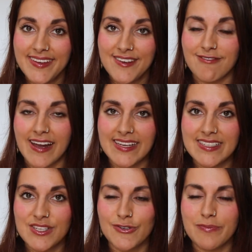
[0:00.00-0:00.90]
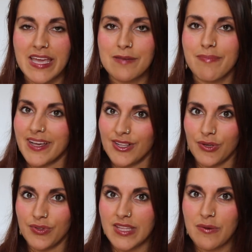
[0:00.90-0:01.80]
Right? Who made my
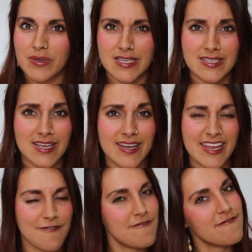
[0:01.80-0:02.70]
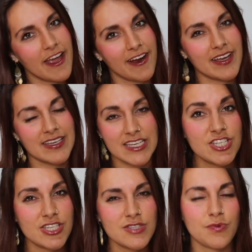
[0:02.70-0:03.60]
clothing? Was it done in fair
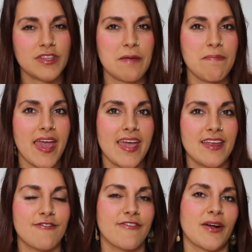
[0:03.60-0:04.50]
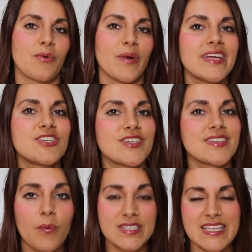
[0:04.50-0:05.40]
conditions? Were they paid fair
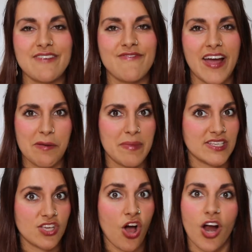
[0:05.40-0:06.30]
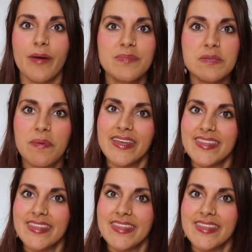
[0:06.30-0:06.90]
wages? Was the environment harmed by